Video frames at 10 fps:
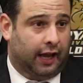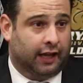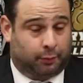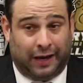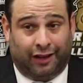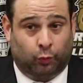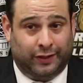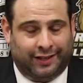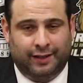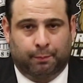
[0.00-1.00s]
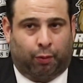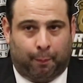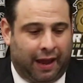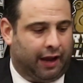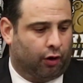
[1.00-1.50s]
and to be honest, we didn't
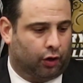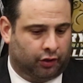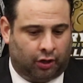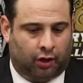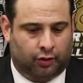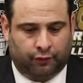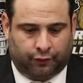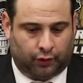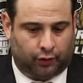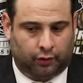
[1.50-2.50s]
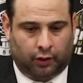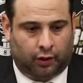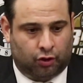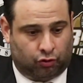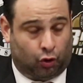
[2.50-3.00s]
prepare a ton for
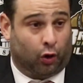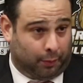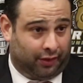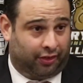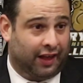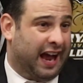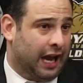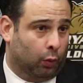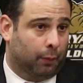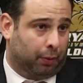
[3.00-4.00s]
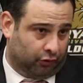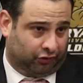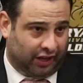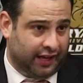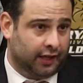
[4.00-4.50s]
Dartmouth and Iowa per
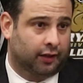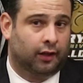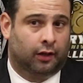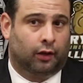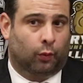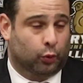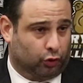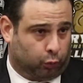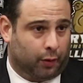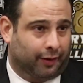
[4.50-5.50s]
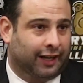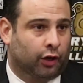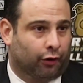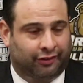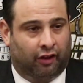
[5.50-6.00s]
se. We were just worried about
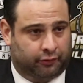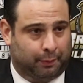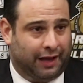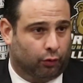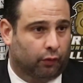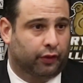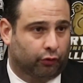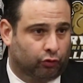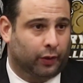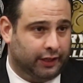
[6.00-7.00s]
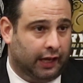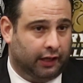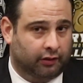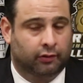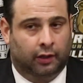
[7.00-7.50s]
getting ourselves better over those 20
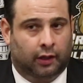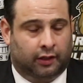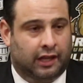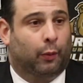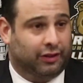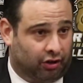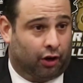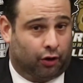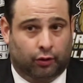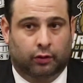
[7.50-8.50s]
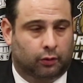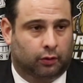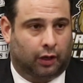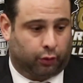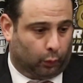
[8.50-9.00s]
days. Now, in turn,
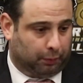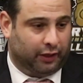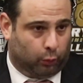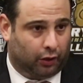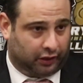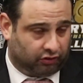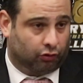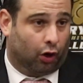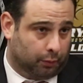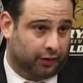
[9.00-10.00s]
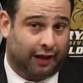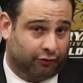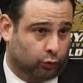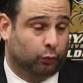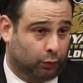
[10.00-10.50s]
I thought we played well against Dartmouth.
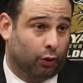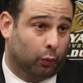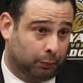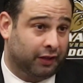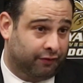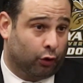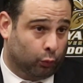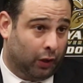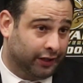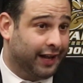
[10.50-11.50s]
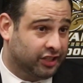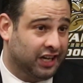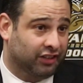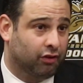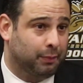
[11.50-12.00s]
Obviously, we thought we played very well and had a
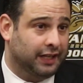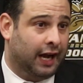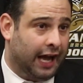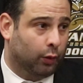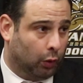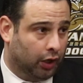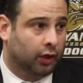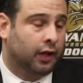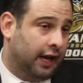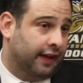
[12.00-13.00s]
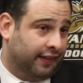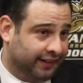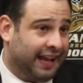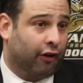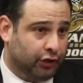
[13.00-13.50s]
chance to beat Iowa, and then
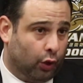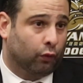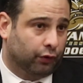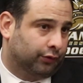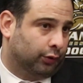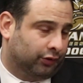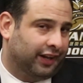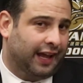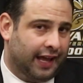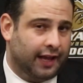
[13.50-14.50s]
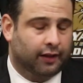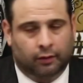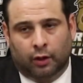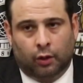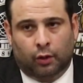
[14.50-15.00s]
it carried over to today and